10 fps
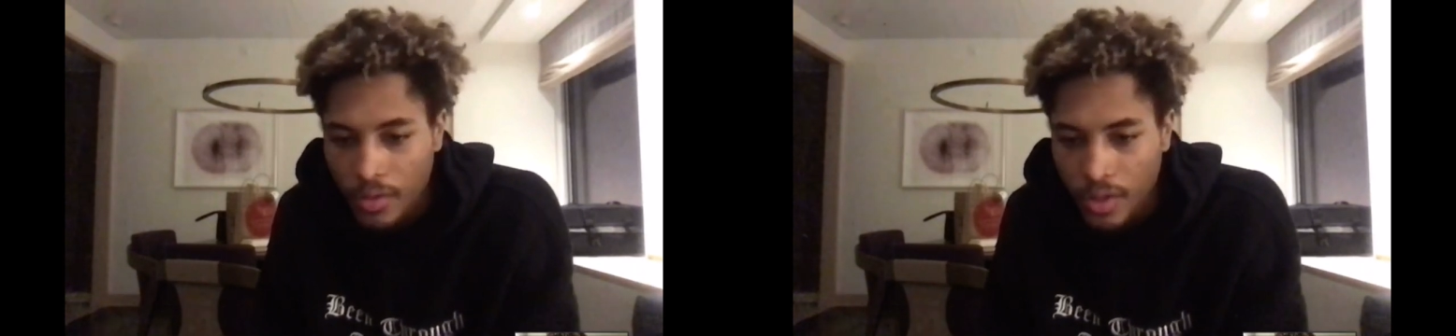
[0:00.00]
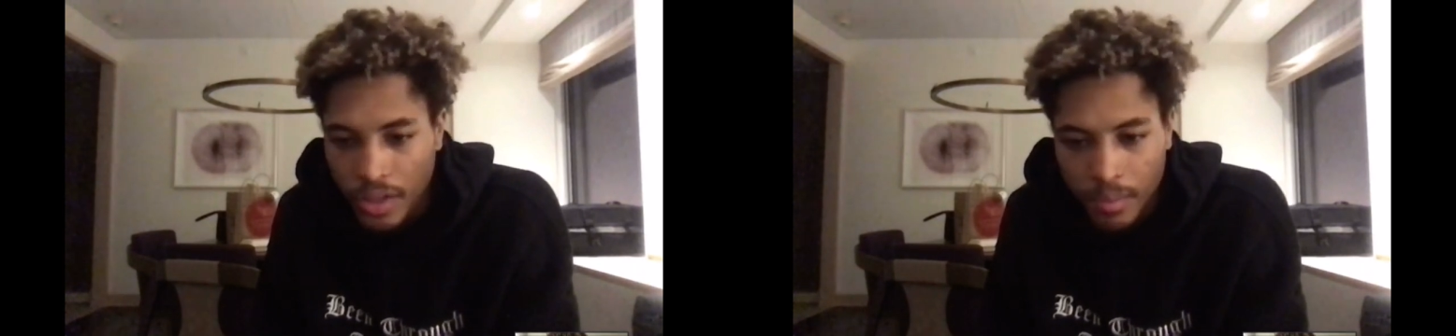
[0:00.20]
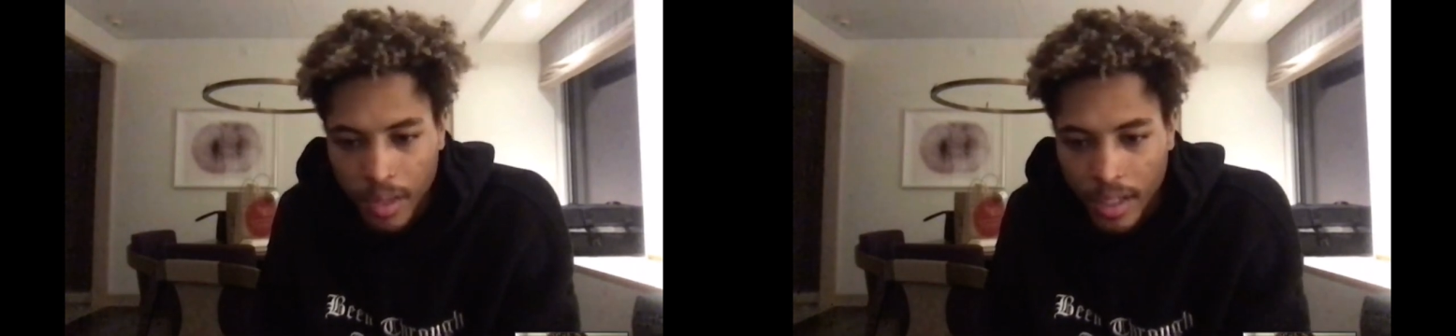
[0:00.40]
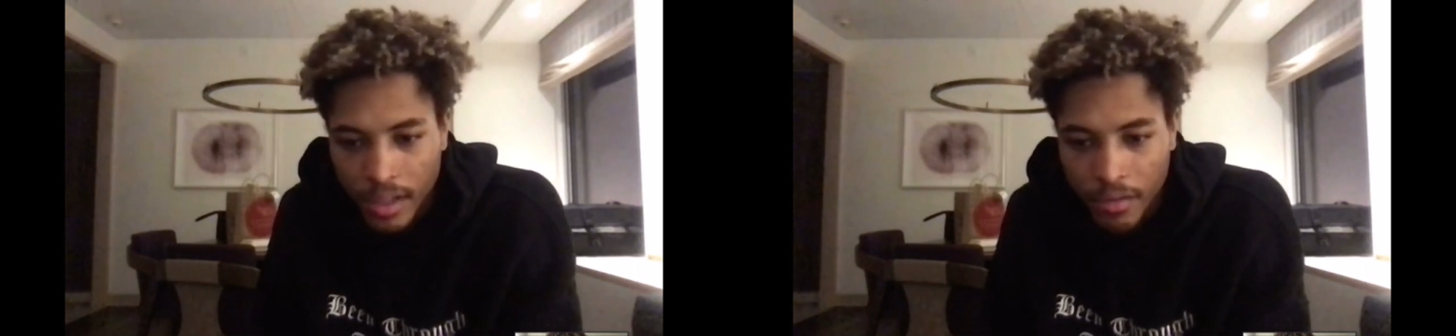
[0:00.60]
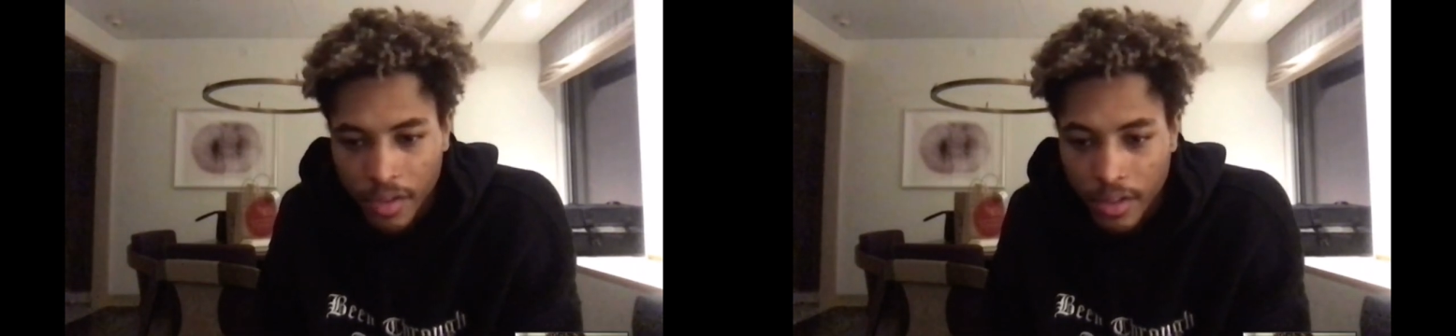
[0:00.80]
just being a
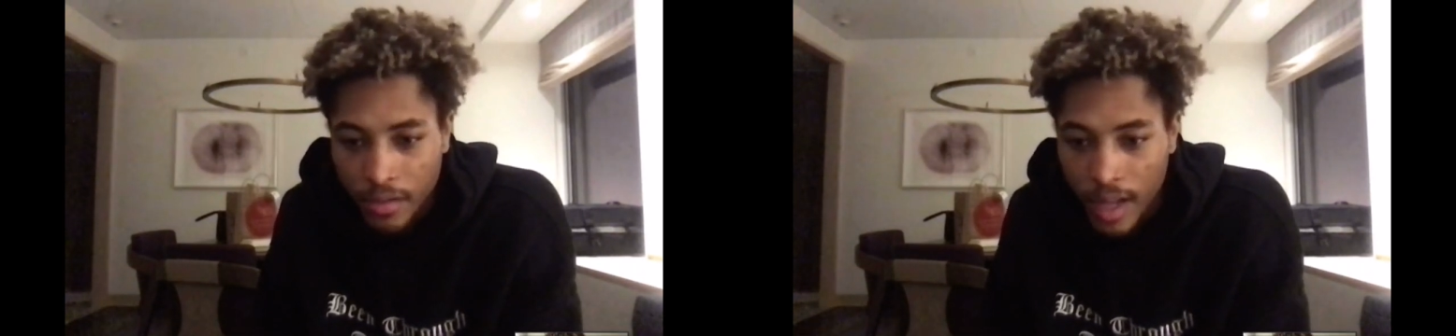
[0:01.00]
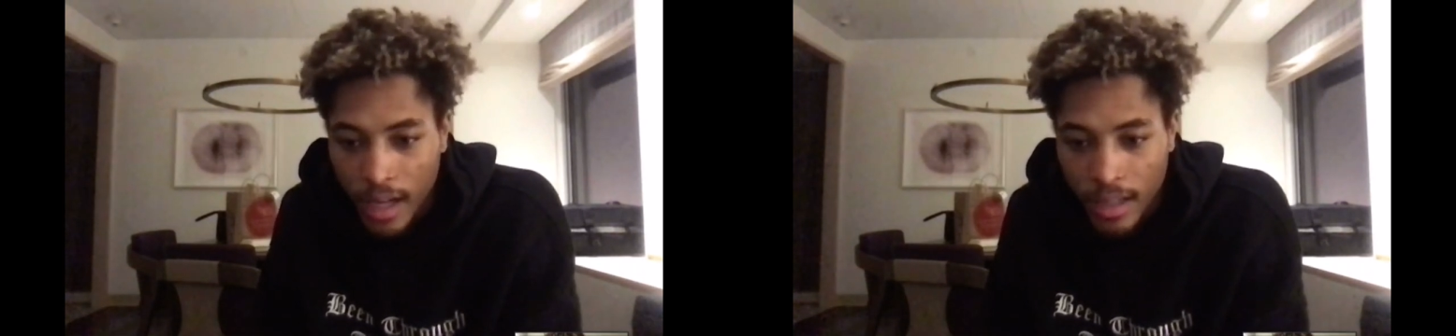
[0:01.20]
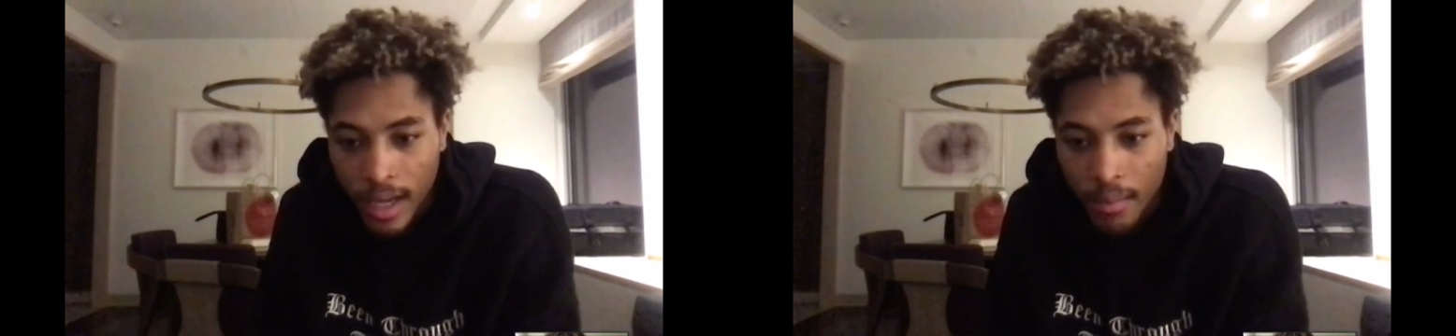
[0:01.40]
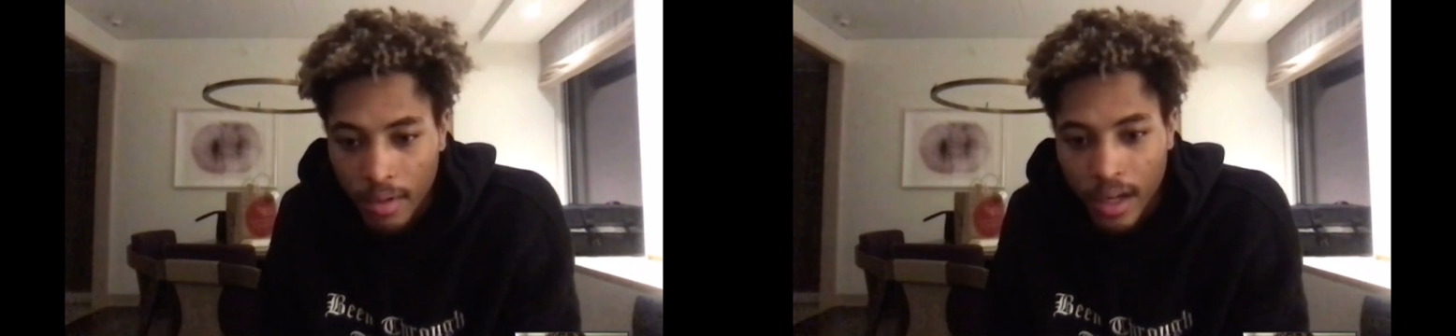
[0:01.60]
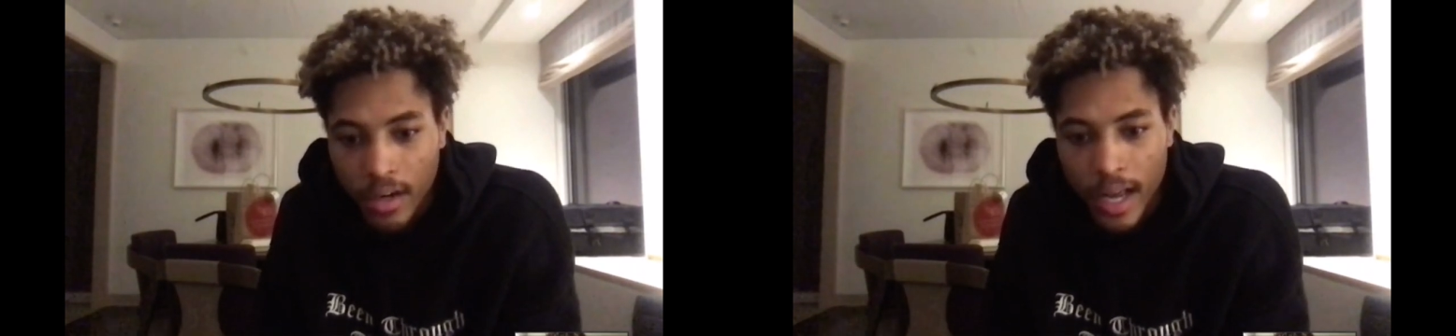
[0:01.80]
defensive lockdown
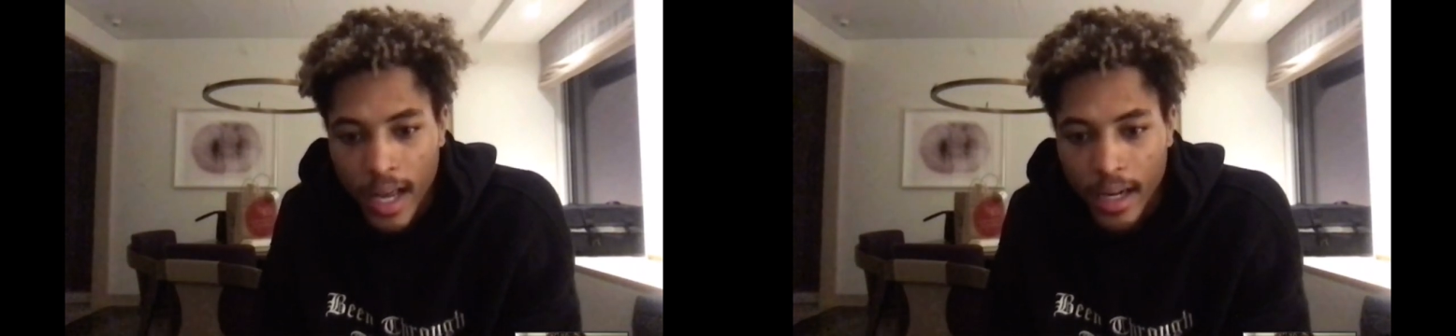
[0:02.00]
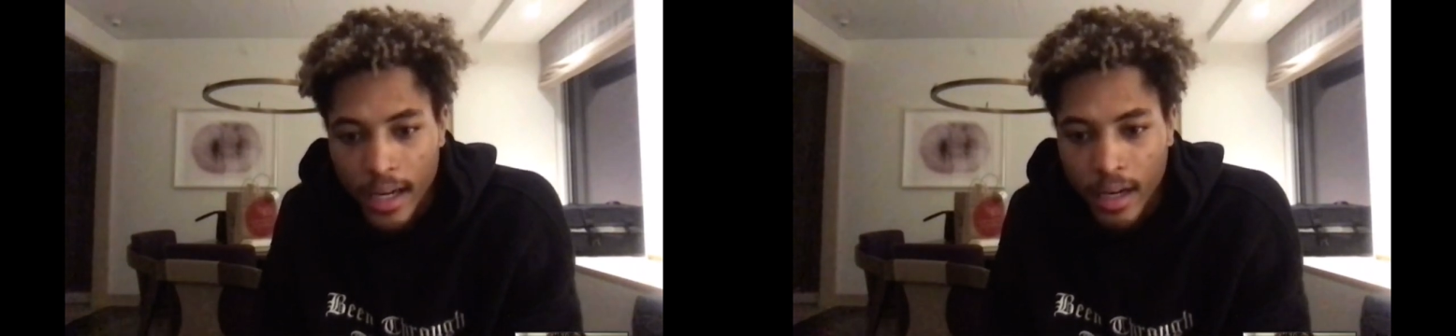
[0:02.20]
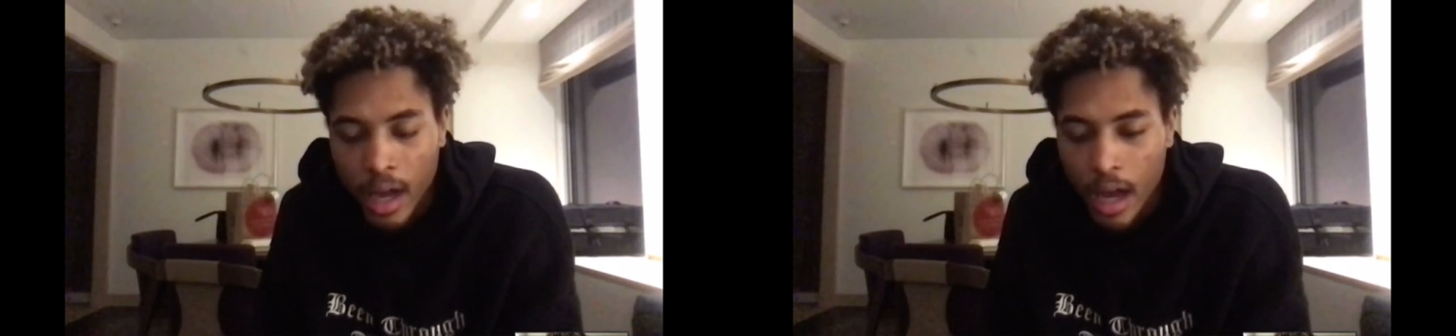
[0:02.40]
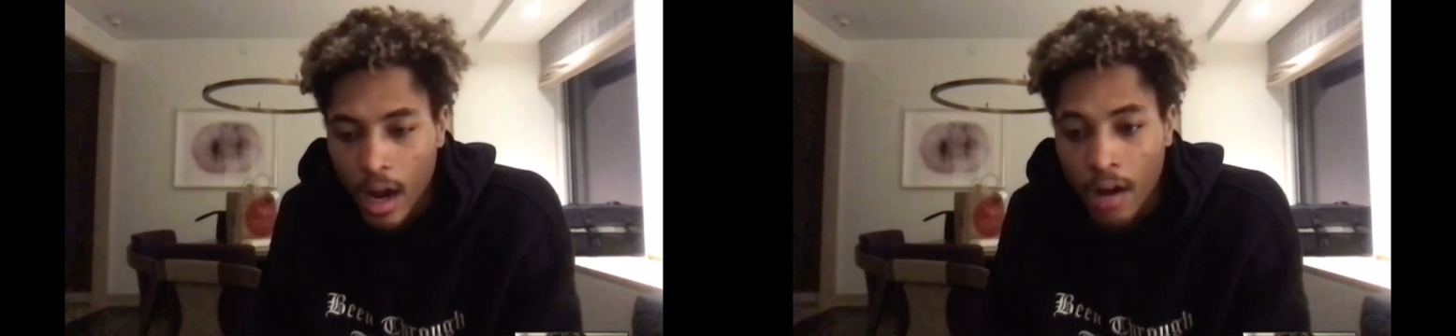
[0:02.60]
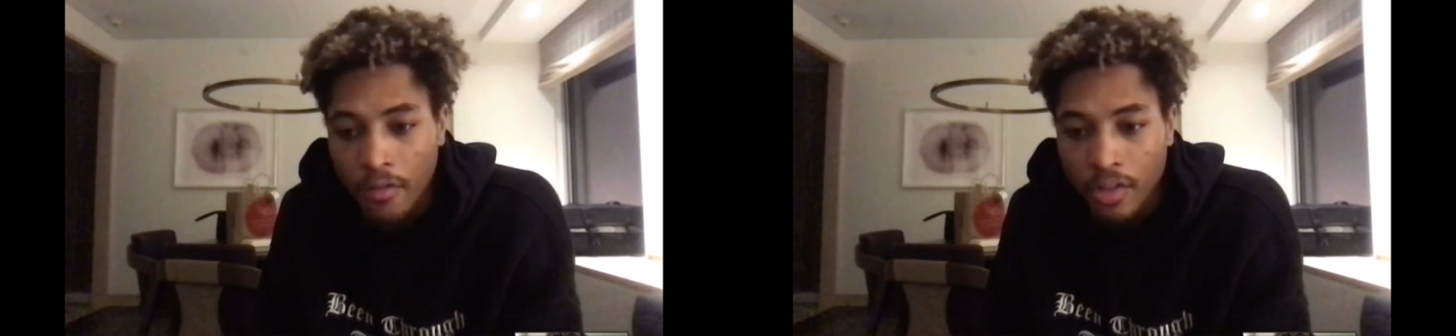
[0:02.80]
player and an
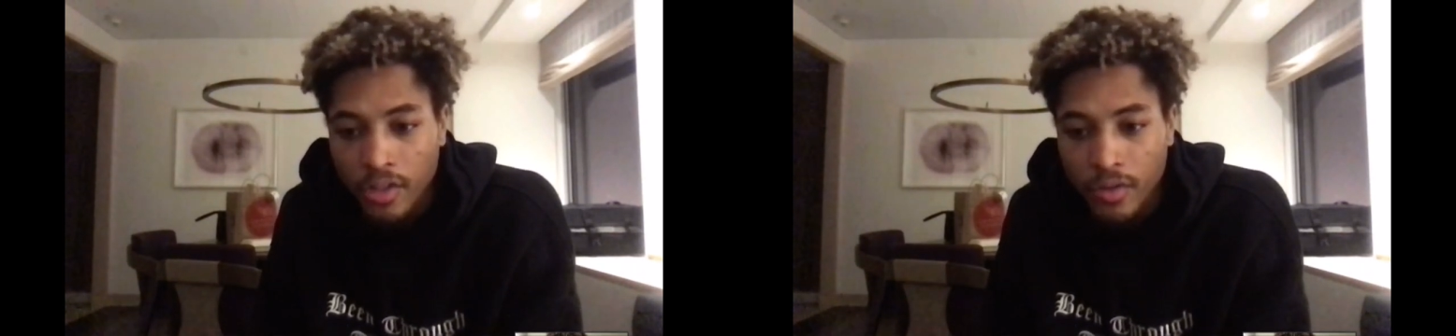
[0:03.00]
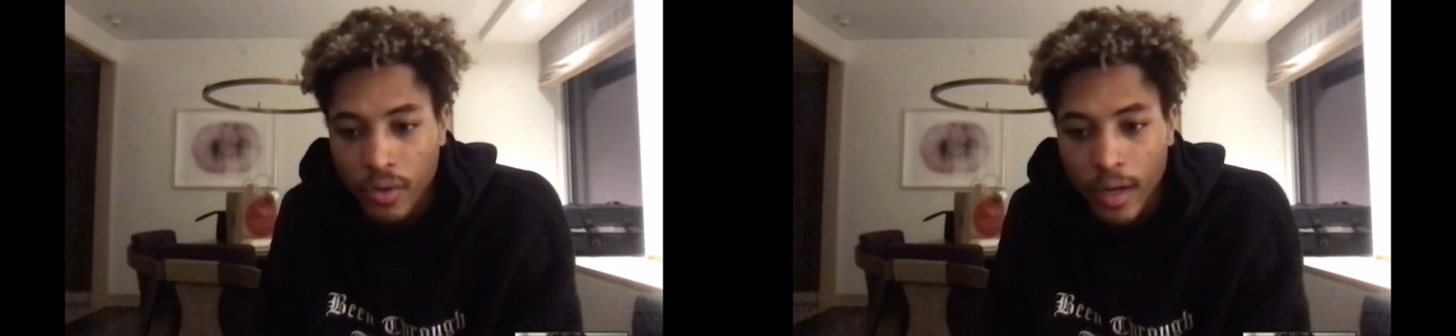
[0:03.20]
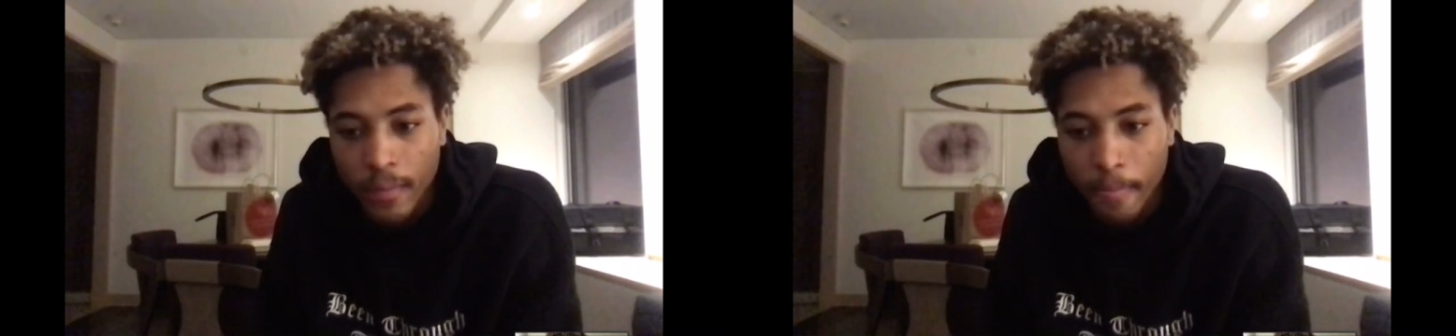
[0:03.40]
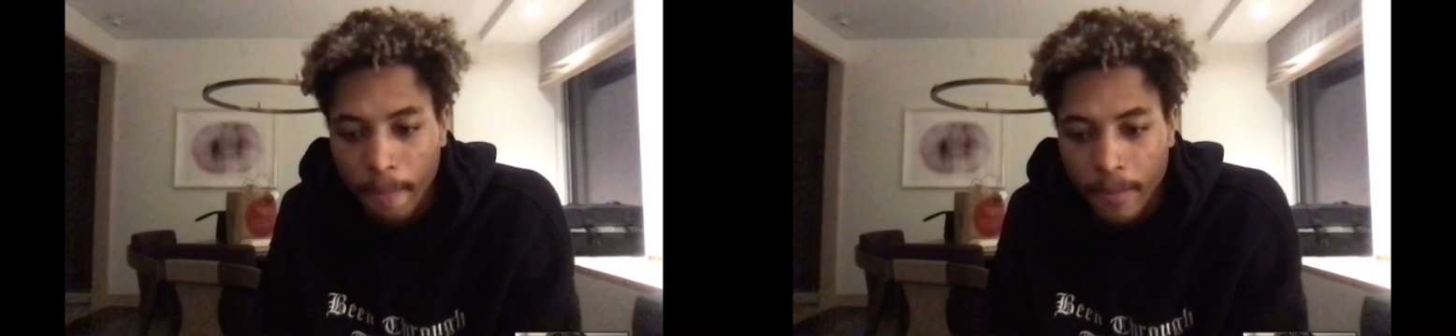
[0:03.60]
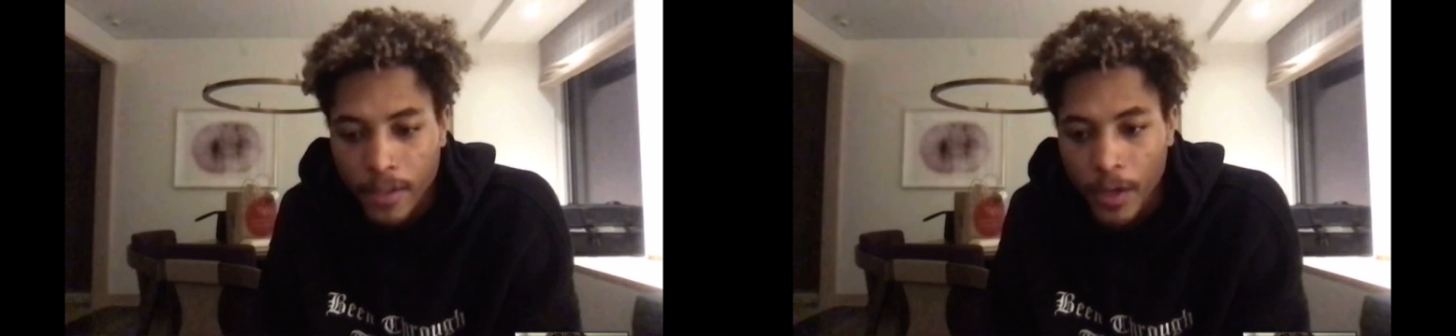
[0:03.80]
offensive threat.
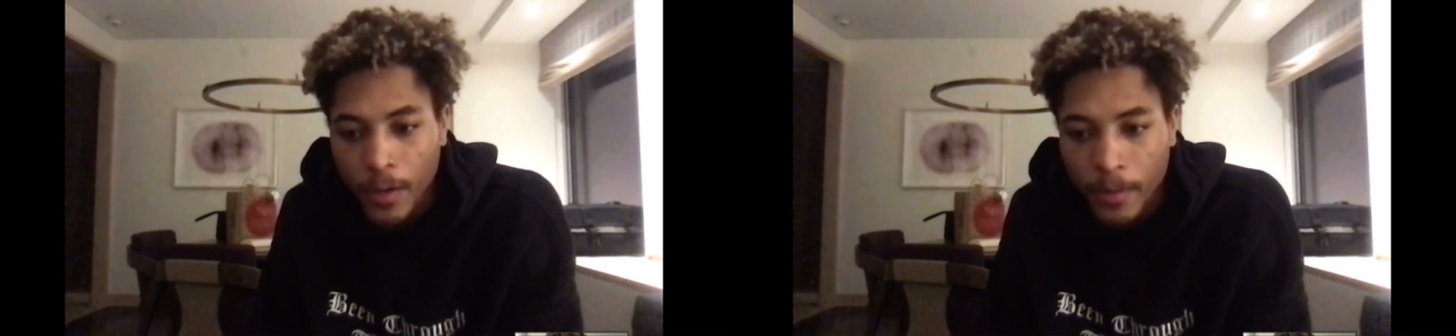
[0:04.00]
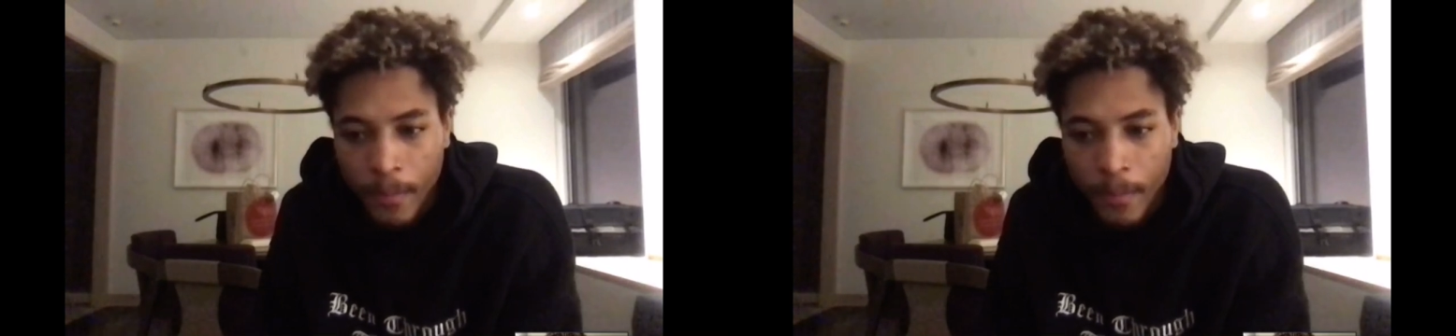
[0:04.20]
So,